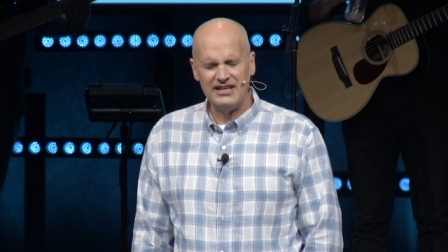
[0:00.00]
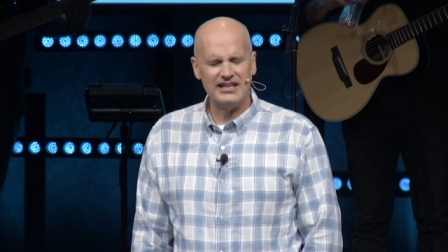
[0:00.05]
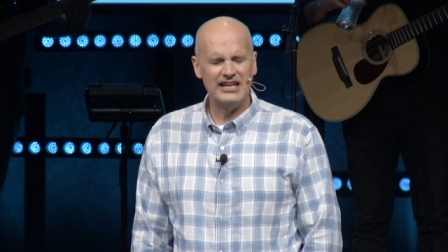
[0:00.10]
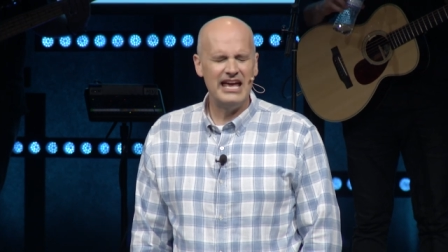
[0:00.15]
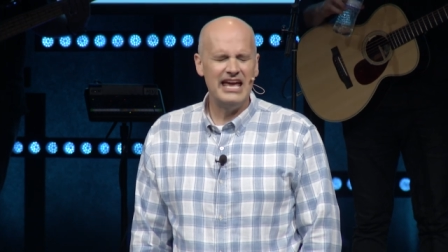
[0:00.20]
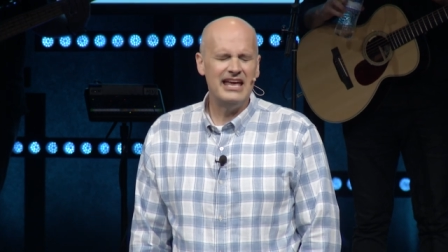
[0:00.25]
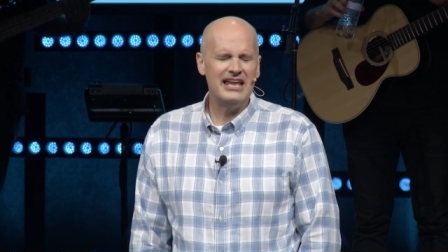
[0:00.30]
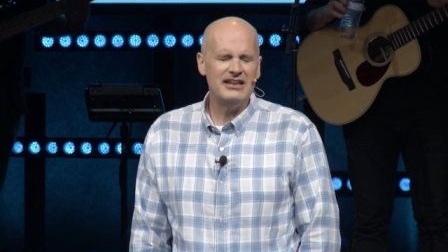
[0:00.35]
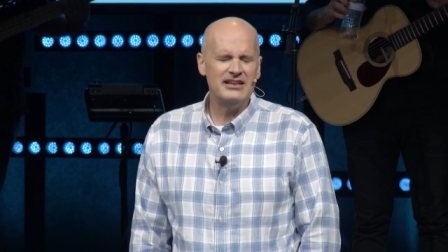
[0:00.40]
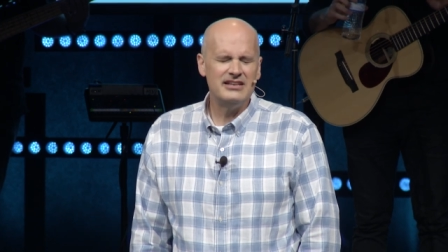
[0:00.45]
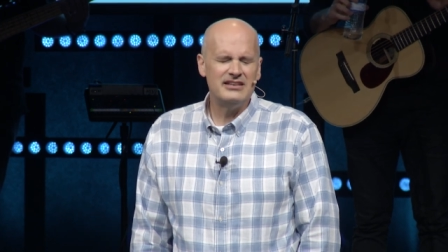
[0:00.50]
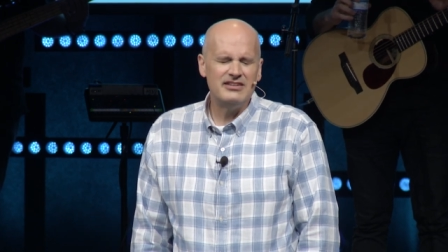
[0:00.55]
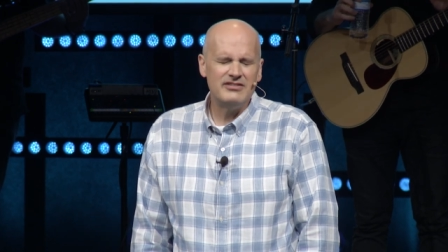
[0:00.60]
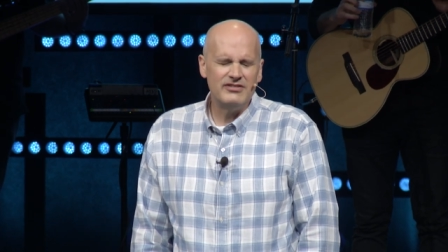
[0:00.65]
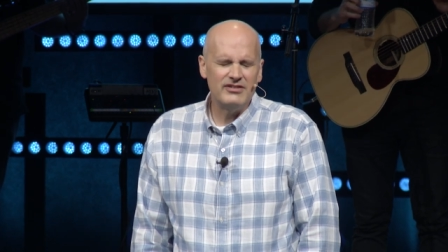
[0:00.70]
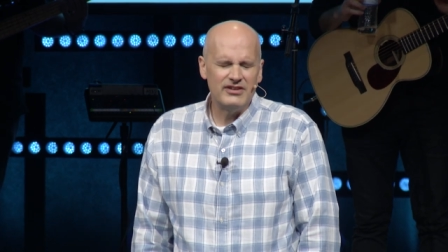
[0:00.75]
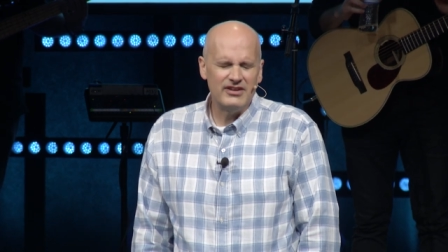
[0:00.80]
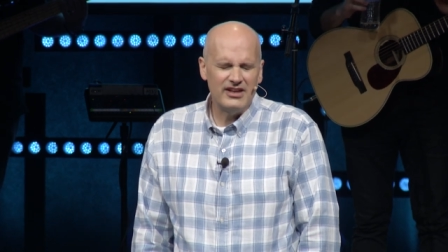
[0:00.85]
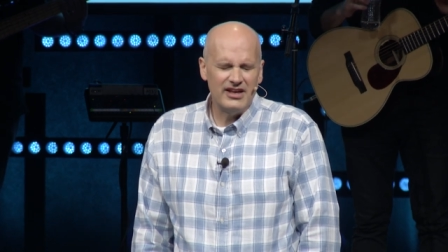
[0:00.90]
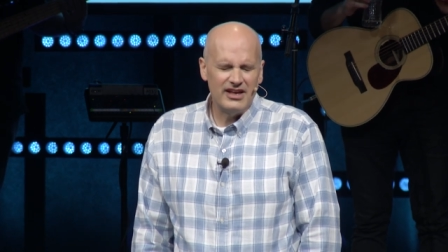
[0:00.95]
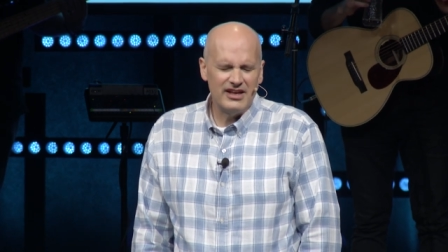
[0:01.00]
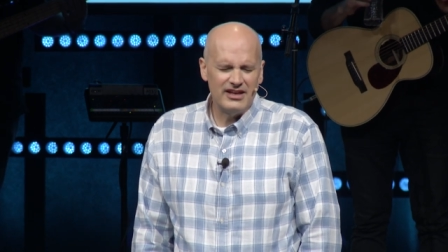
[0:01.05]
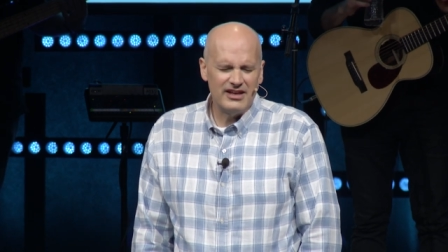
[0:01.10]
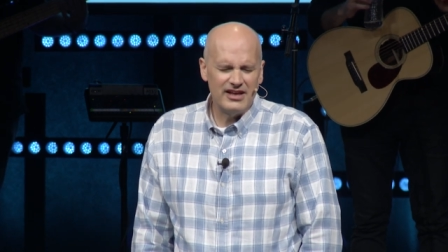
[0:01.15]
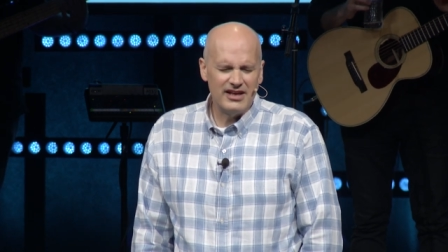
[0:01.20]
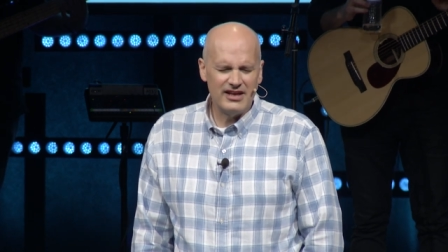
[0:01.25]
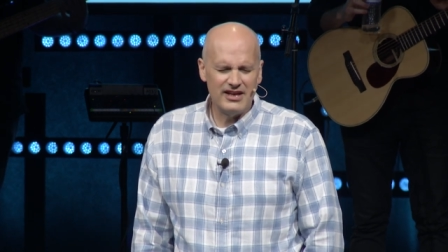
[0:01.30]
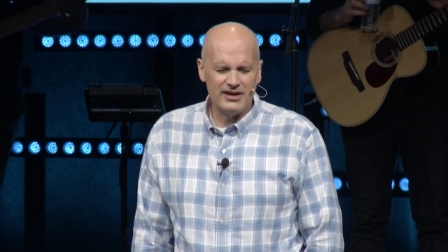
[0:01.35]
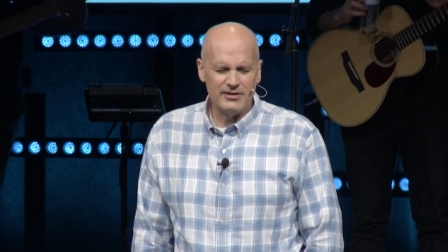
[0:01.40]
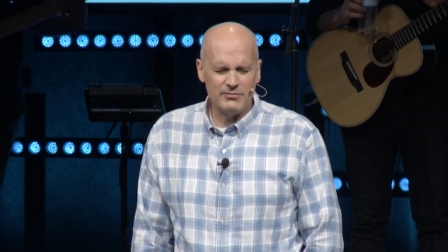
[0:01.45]
and
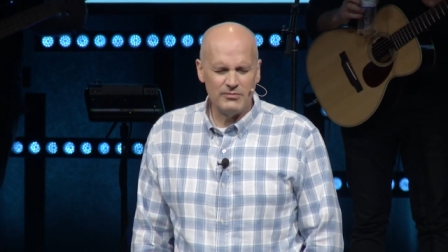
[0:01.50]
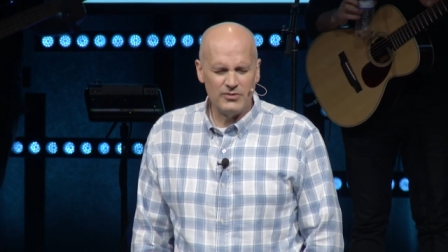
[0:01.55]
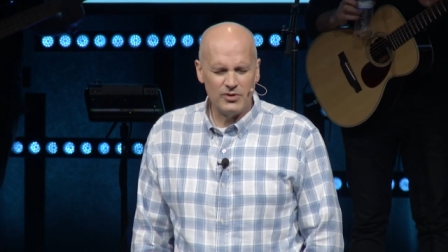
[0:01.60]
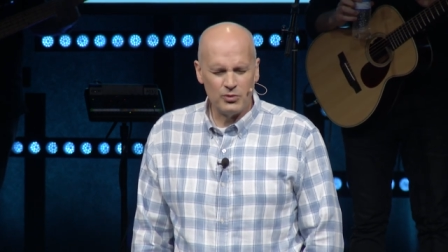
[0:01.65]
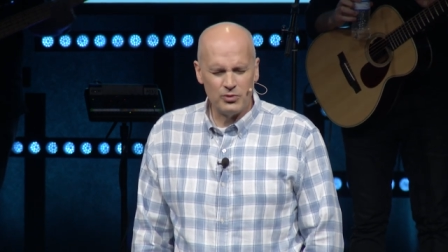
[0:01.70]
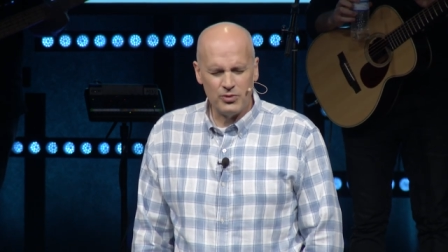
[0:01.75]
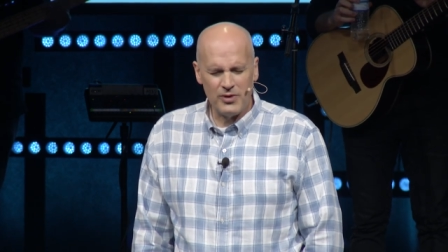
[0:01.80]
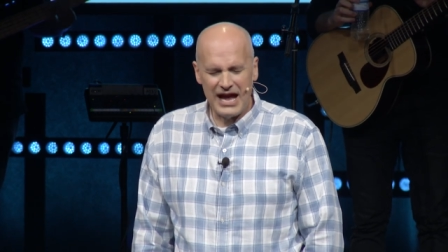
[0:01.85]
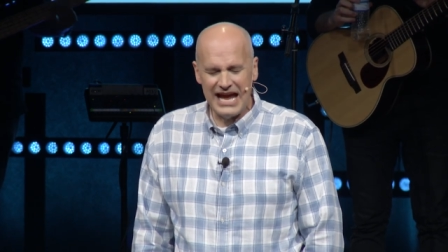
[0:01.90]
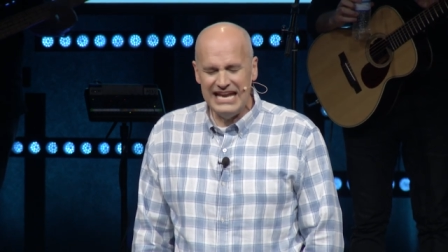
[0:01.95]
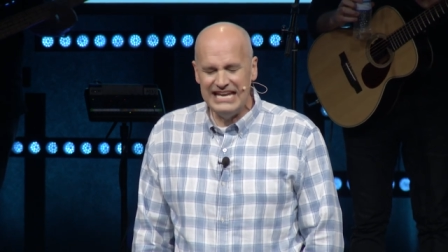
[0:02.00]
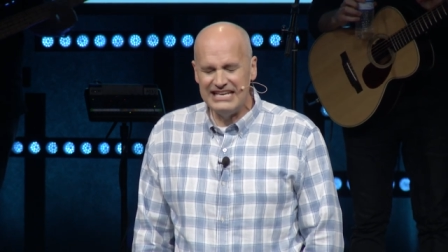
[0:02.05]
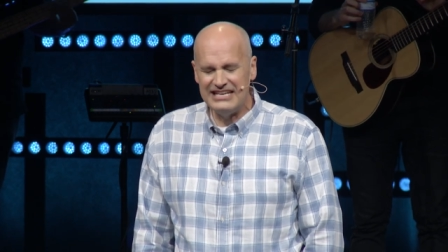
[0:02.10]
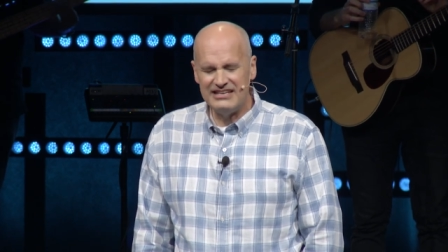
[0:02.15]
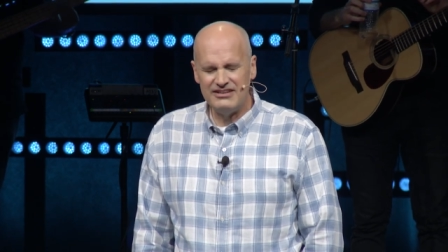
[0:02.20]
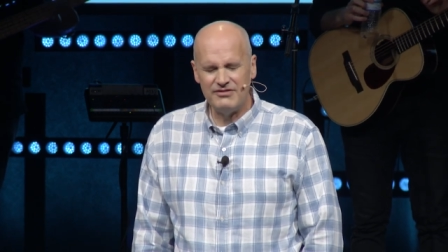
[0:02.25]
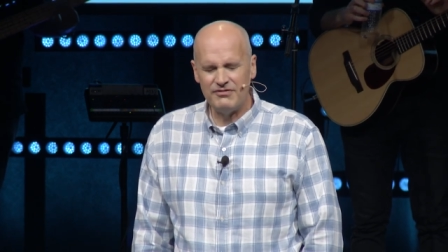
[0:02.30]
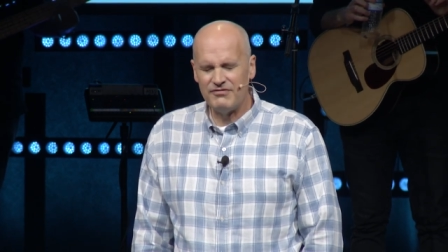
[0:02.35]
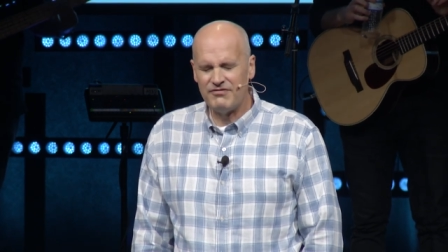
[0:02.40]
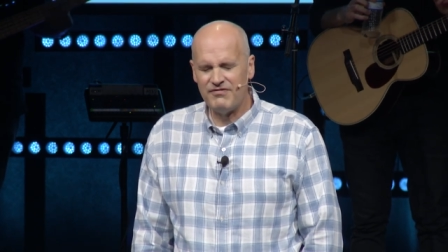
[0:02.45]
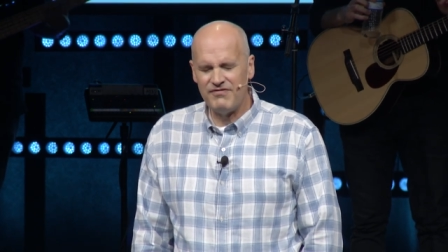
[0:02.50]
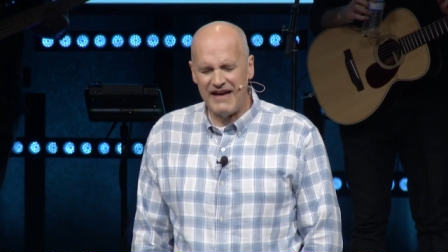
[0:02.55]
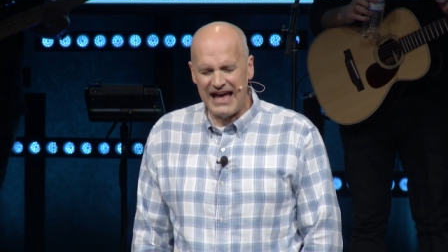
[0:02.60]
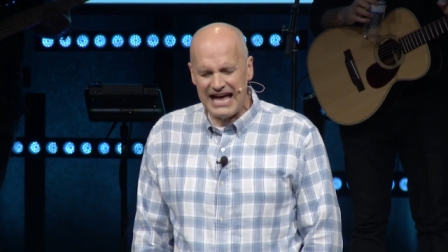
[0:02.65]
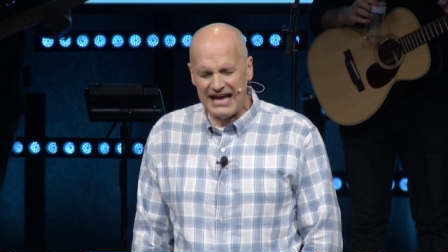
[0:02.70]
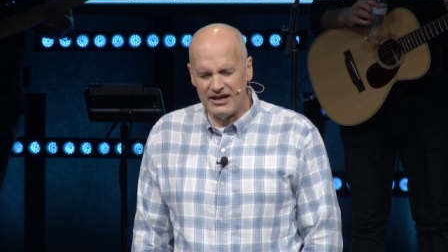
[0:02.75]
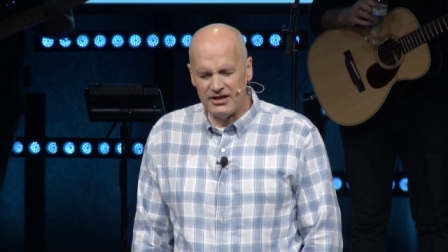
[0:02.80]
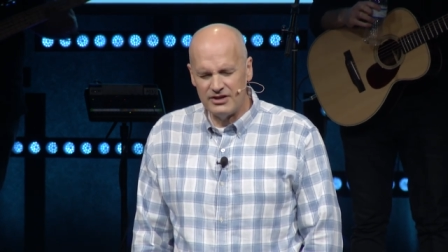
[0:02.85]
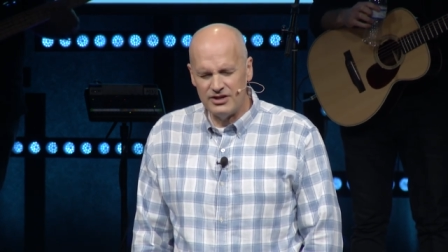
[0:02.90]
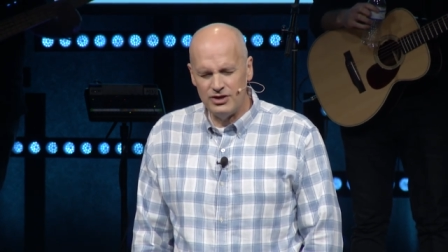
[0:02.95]
uh, um, righted
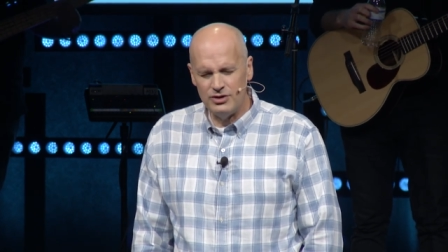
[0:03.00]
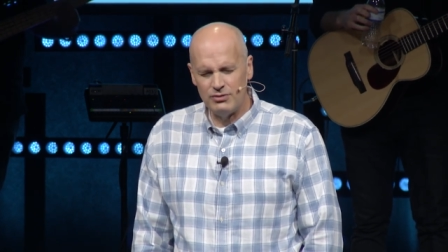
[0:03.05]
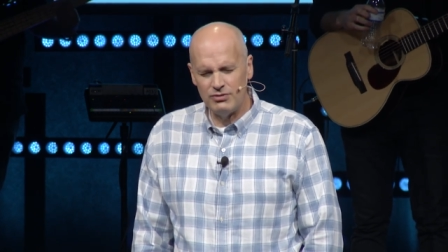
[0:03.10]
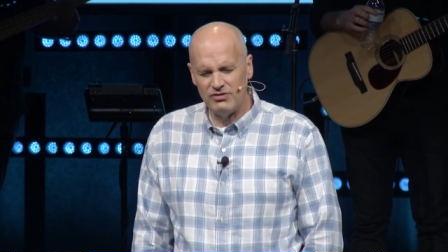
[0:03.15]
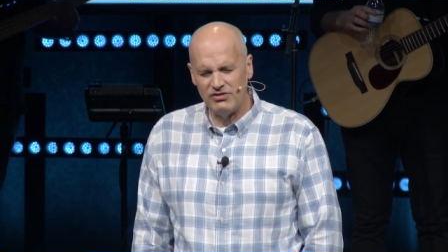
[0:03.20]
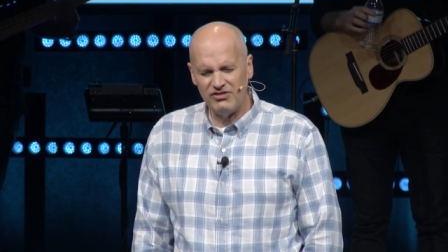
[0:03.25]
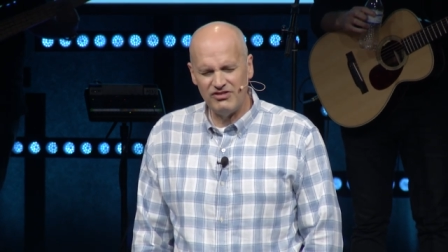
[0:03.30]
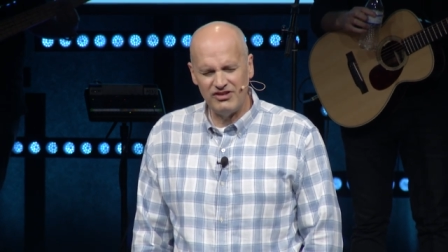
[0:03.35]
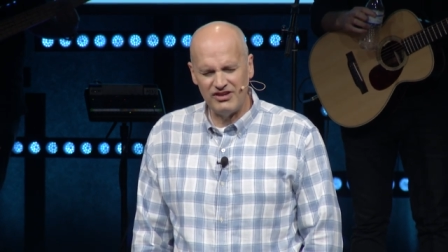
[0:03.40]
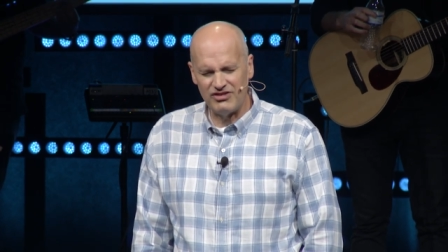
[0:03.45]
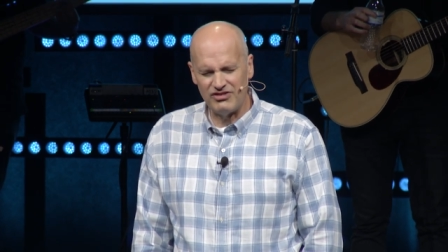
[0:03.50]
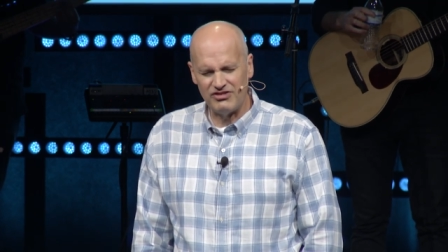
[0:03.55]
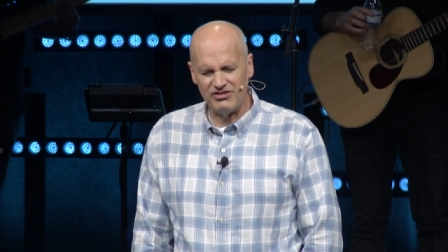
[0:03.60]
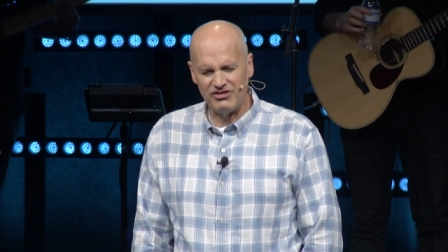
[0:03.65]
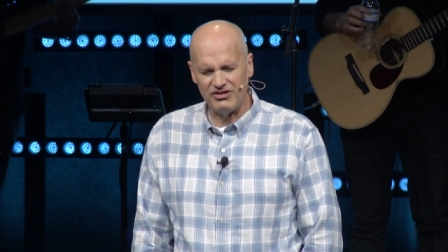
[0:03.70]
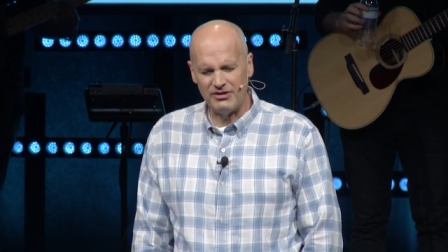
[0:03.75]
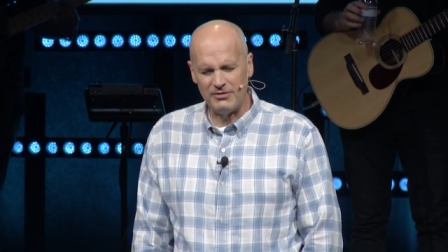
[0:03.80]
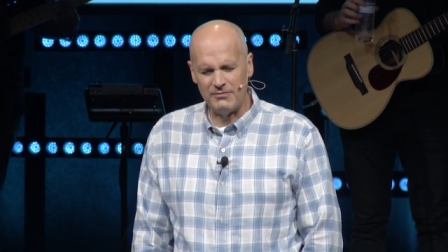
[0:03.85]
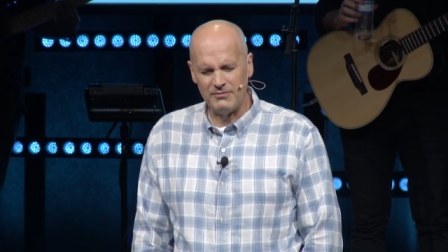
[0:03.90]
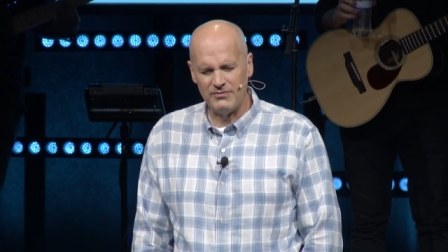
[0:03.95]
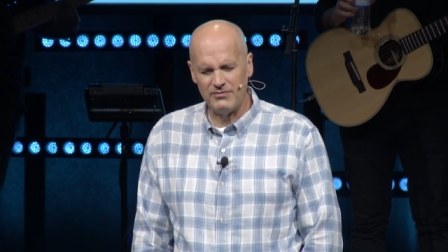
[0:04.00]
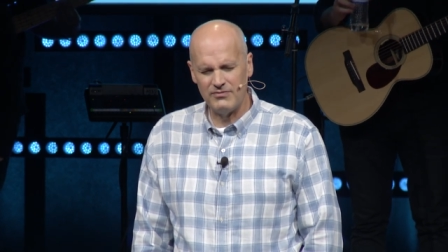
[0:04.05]
value system.